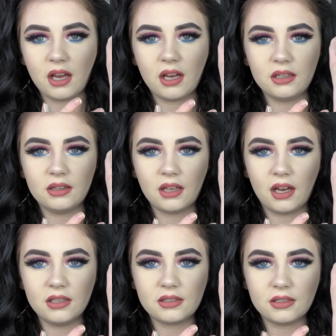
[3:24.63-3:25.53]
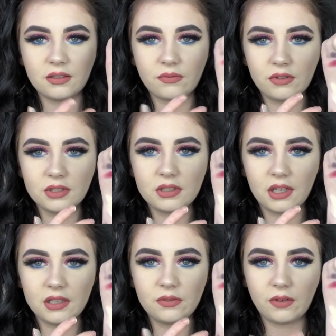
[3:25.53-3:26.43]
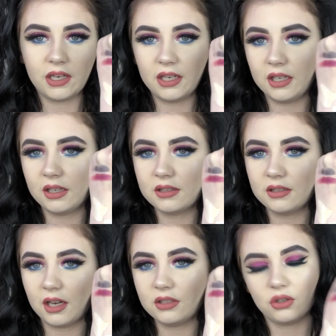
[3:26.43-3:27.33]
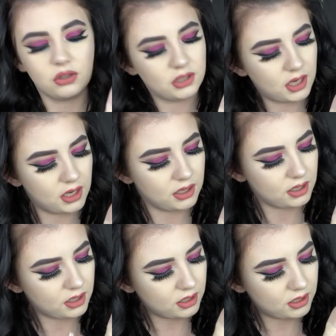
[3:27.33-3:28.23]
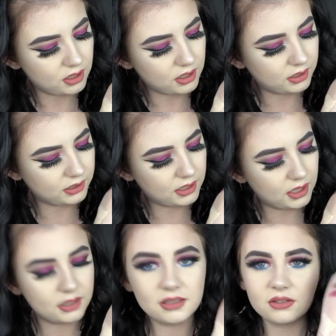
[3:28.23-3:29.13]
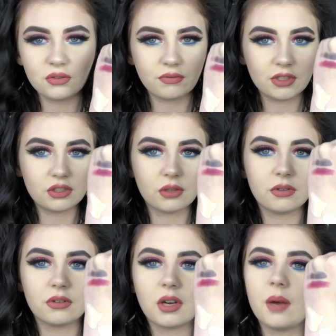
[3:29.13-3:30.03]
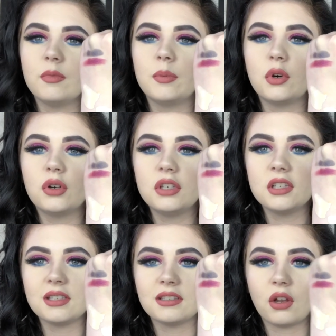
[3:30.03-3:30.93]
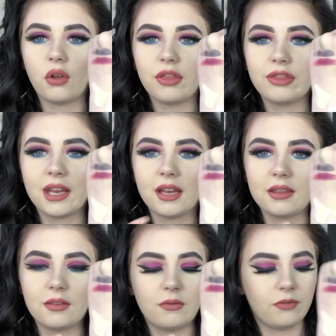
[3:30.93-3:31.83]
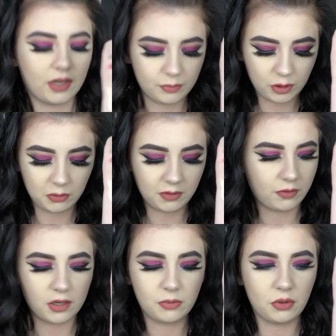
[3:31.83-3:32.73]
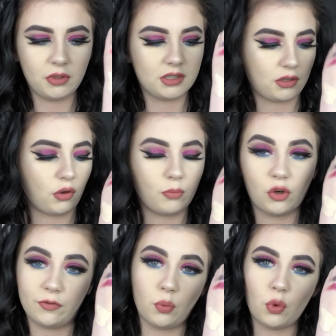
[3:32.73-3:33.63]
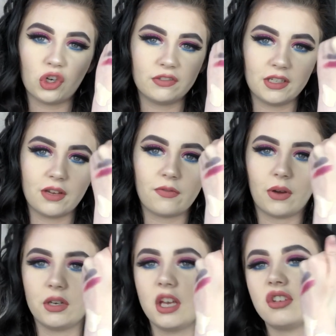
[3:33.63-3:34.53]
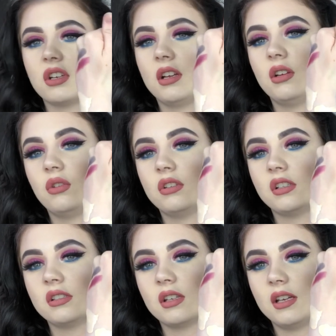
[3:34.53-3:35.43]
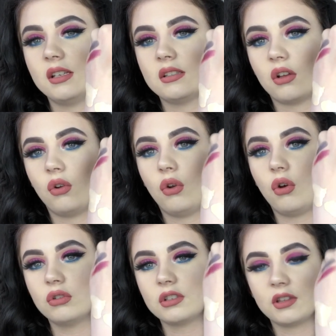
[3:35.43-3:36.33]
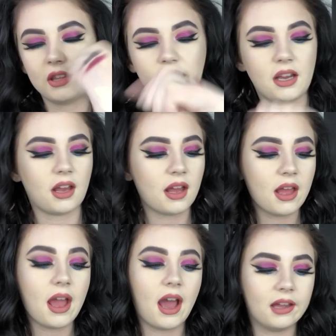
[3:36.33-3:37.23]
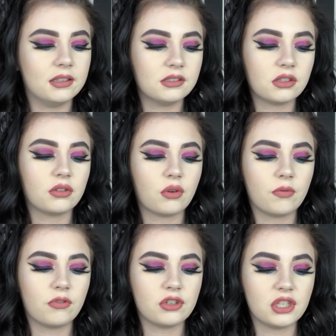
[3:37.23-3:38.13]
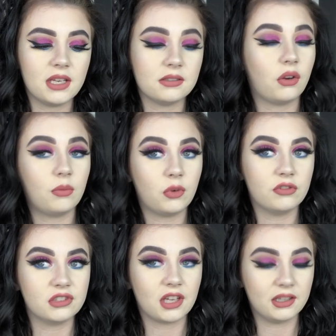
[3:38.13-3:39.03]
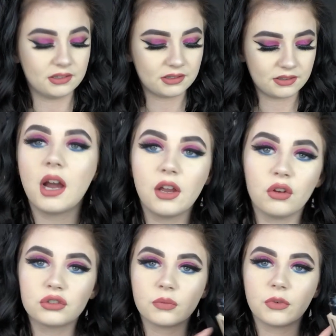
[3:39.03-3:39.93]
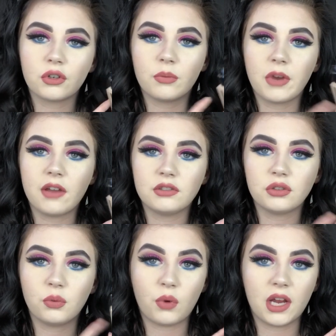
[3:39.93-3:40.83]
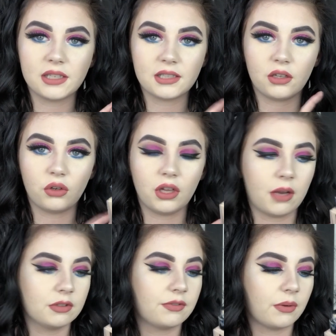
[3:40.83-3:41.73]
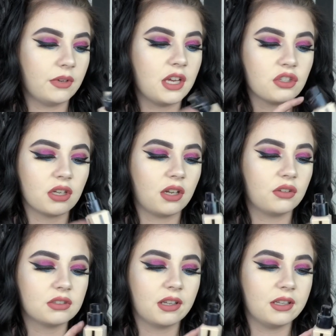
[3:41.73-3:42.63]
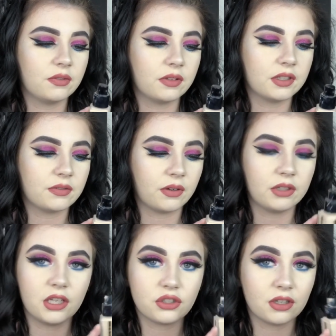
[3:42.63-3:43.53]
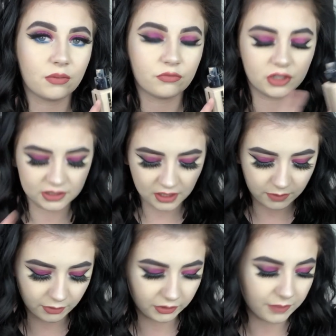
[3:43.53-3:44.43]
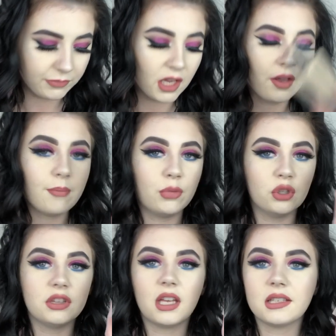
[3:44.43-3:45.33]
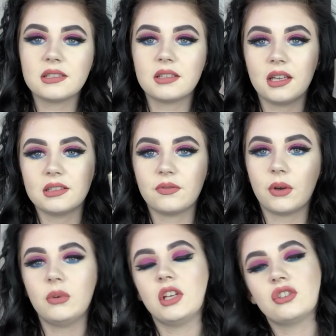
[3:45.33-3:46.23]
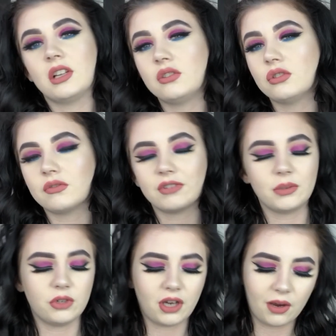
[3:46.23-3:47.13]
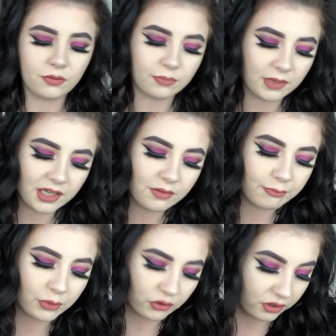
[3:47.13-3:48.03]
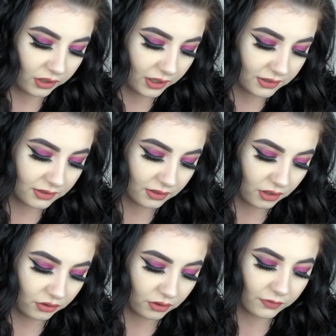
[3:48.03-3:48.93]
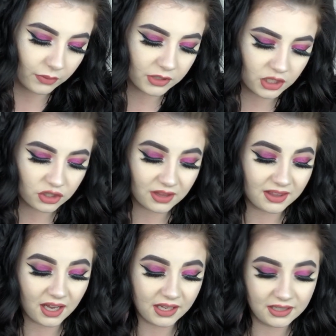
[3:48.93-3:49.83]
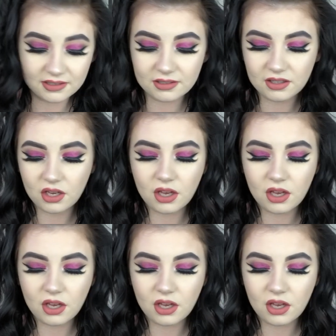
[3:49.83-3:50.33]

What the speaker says: And that is the difference. That is Fenty. That is Huda. And again, it's not really showing it on camera, but Huda's is a lot thicker than Fenty Beauty. Fenty Beauty is a lot more of a watery foundation, and Huda's is a lot thicker, and the coverage is a lot more intense. I also want to compare it to the YSL All Hours foundation. I lost the lid for this foundation. I'm really sad about it. But this is a foundation that doesn't really work out for me, but it's another foundation that is